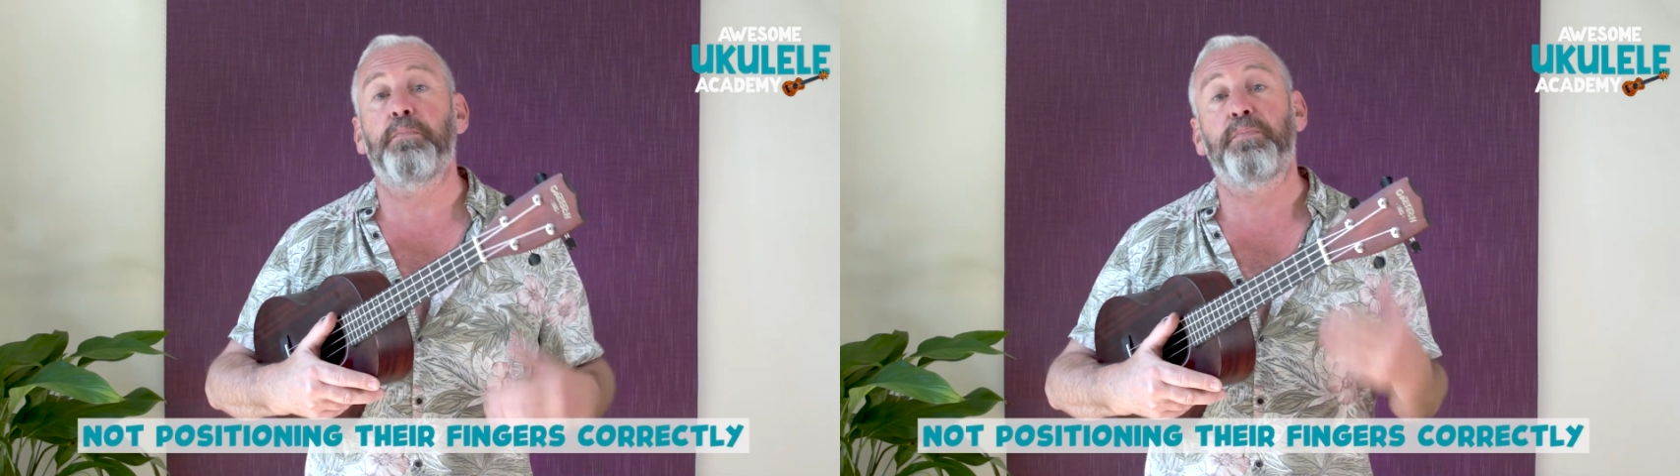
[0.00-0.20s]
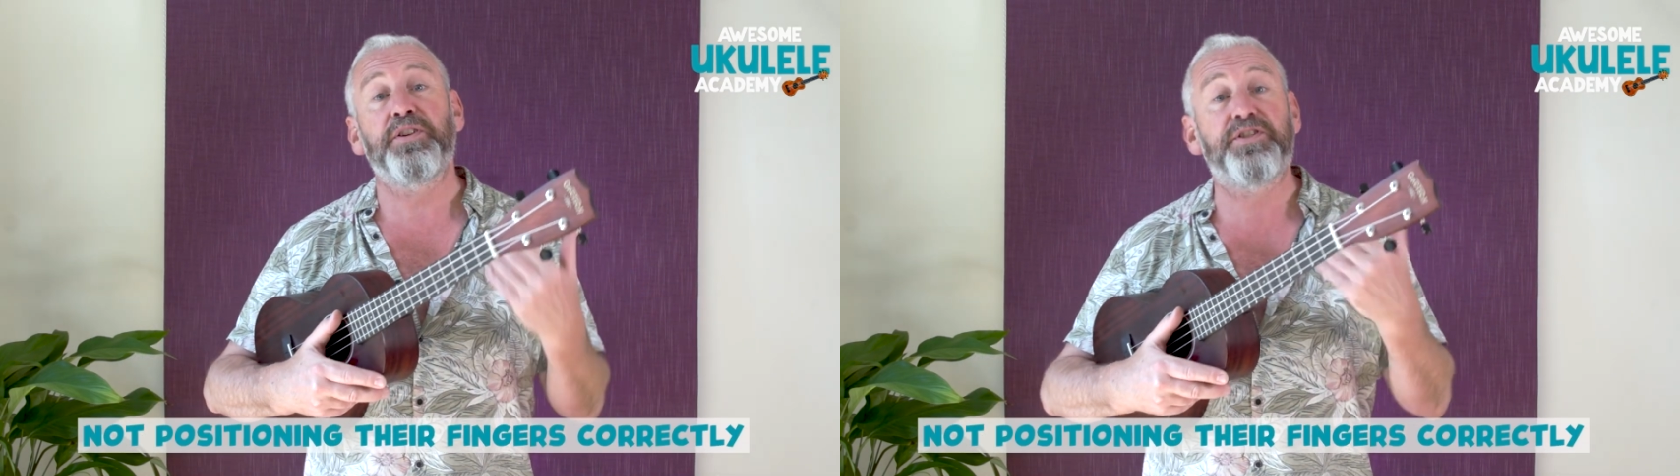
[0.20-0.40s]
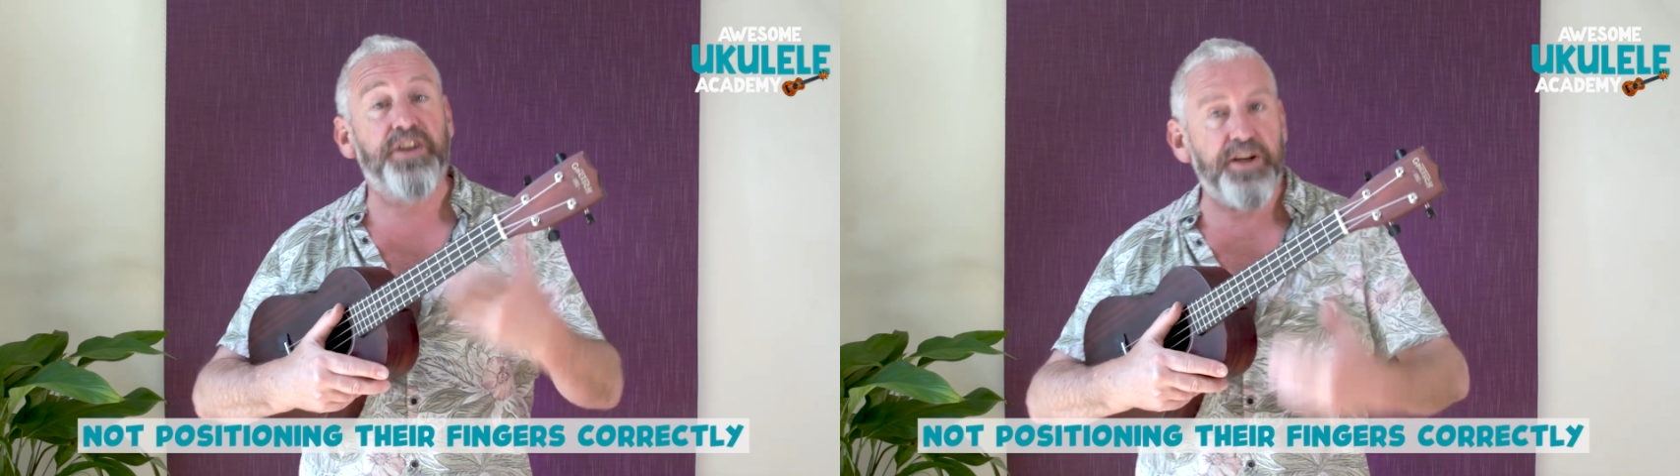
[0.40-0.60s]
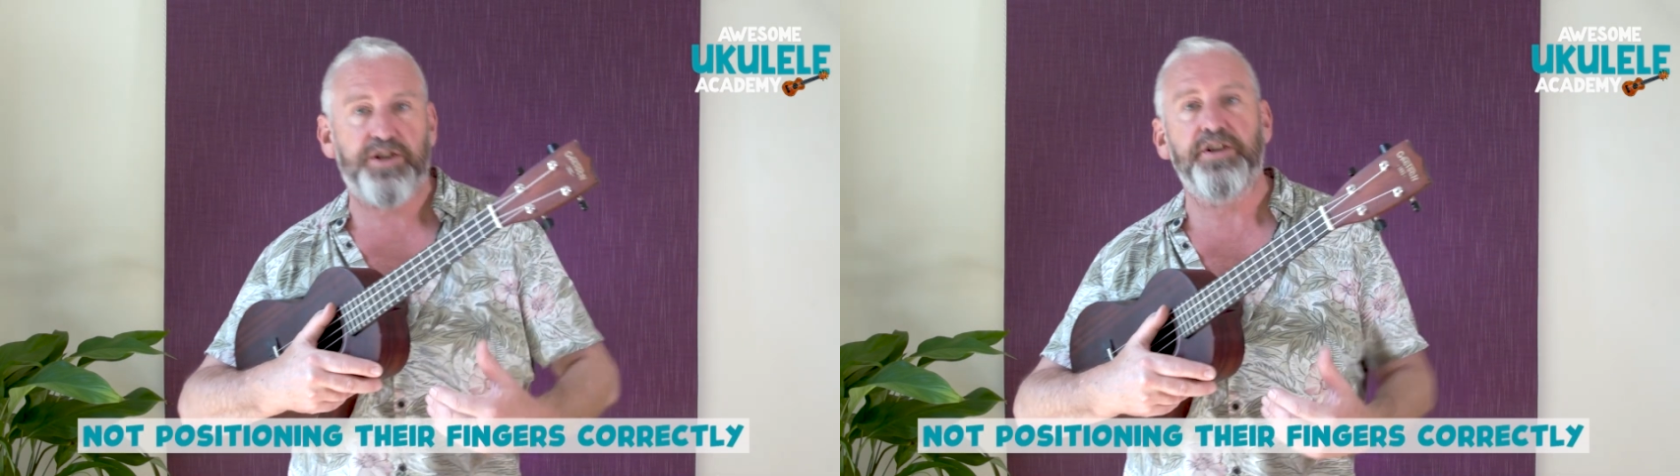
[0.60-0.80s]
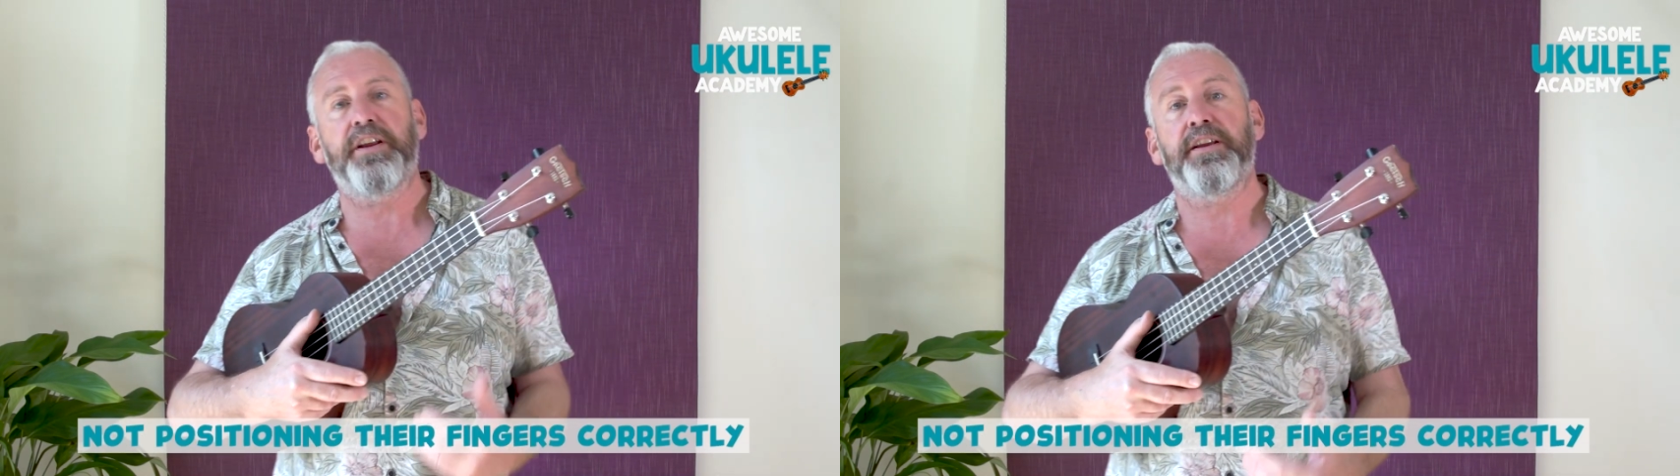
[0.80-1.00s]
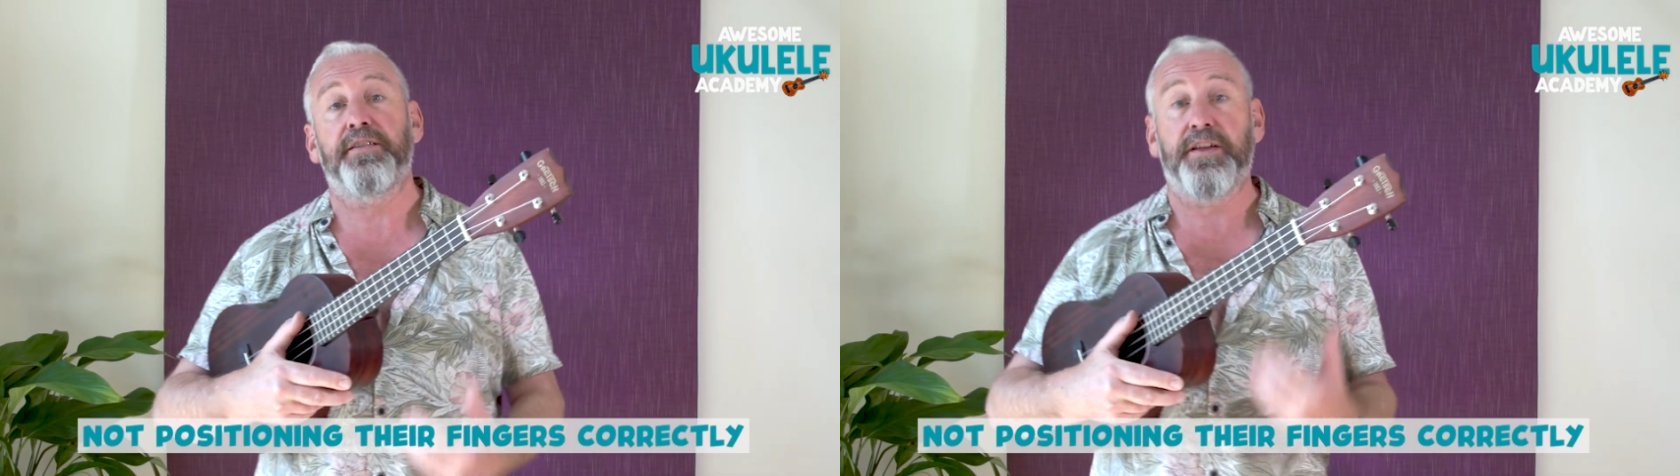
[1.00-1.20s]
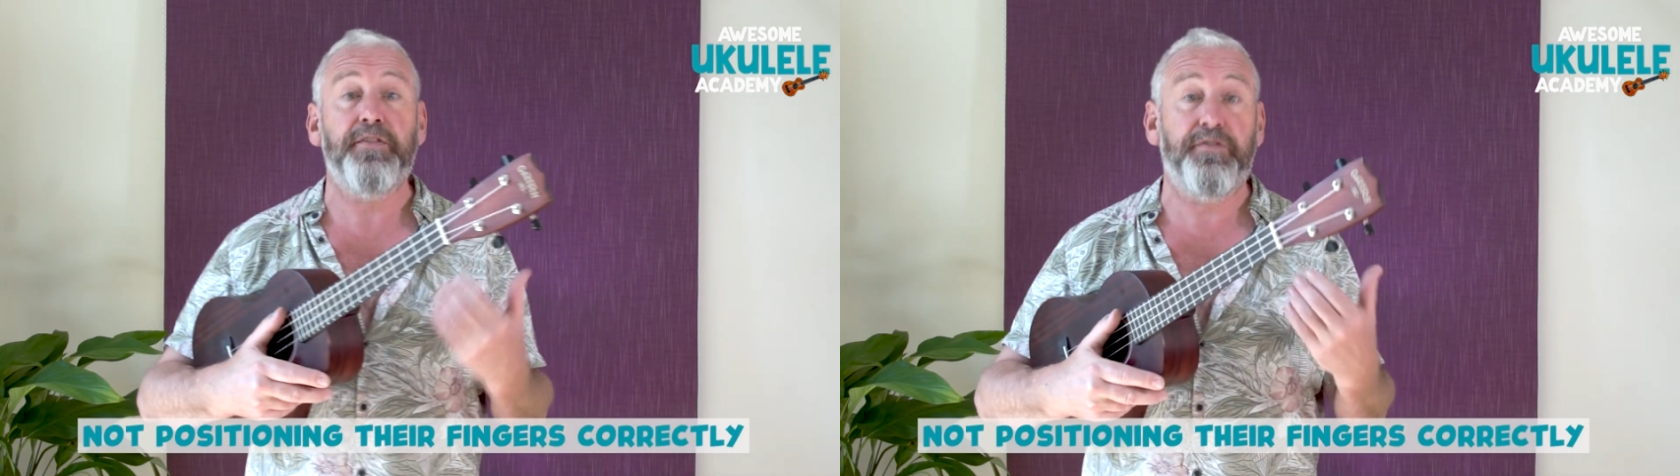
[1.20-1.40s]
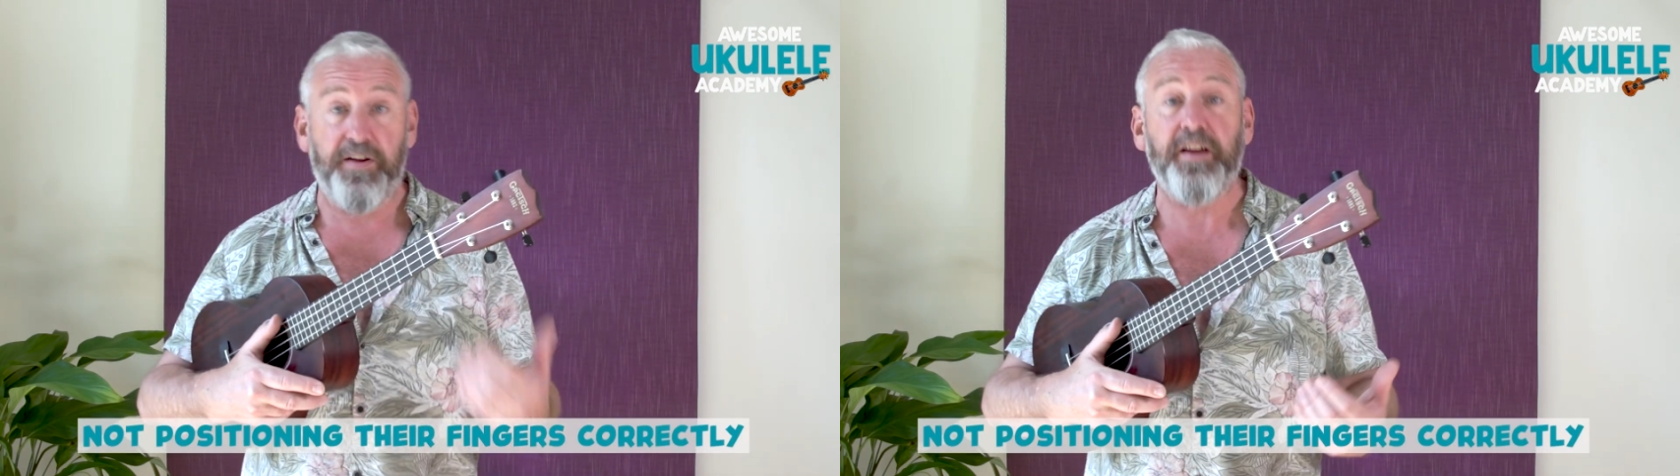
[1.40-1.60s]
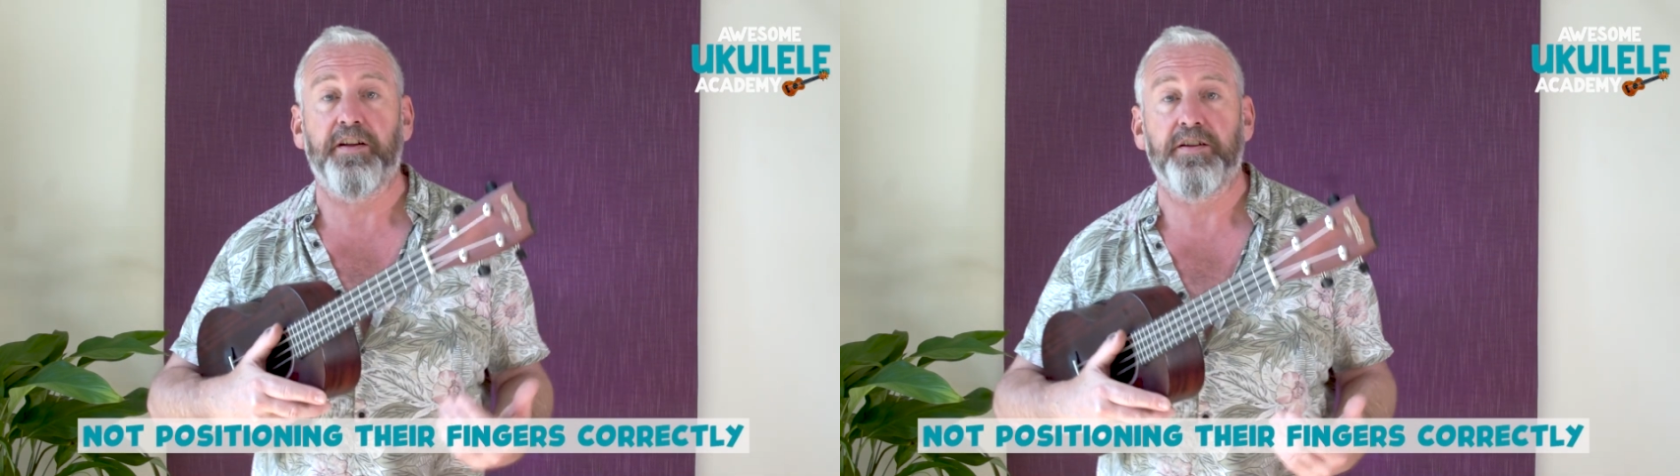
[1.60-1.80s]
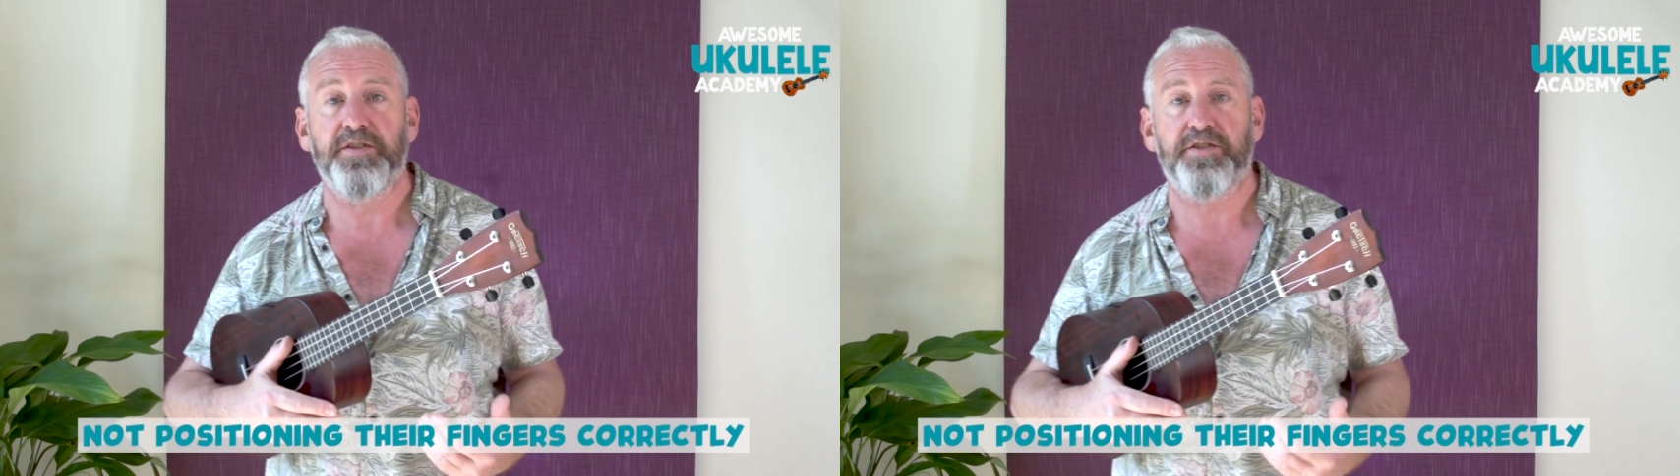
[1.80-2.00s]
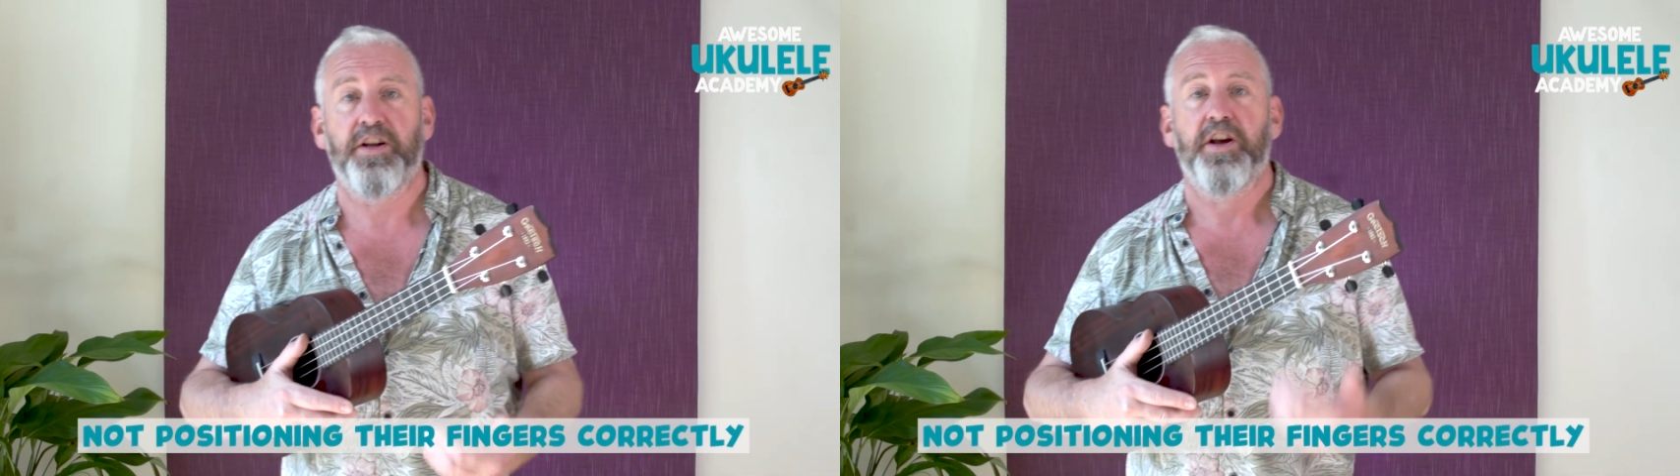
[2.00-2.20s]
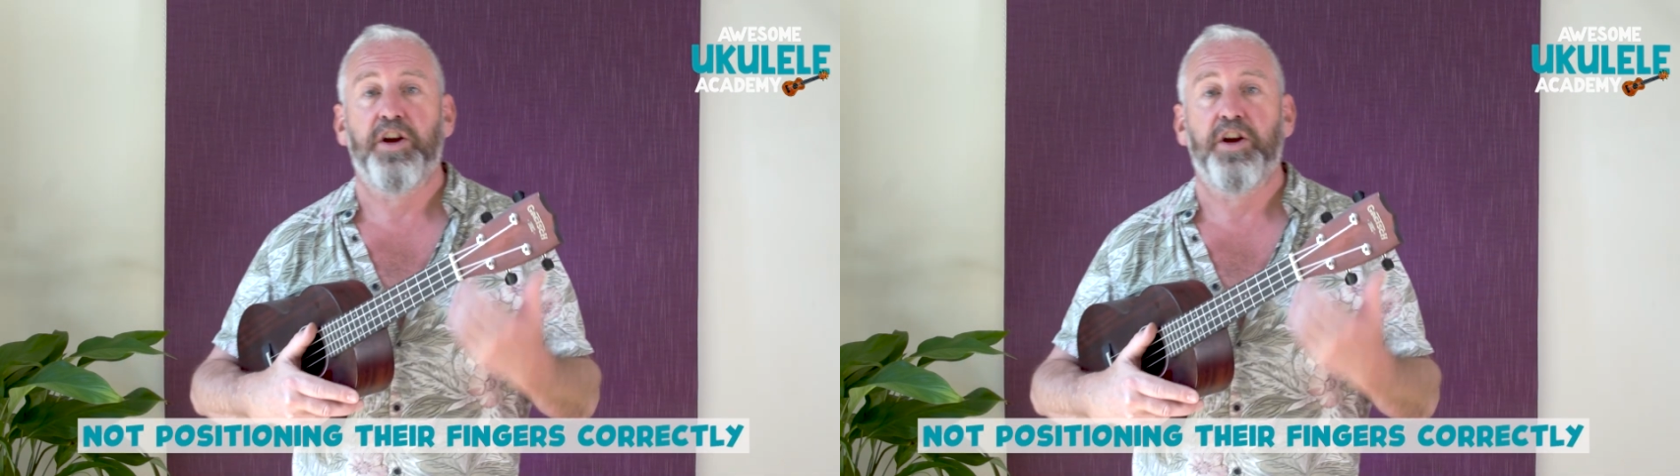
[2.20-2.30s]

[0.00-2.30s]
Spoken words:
positioning their fingers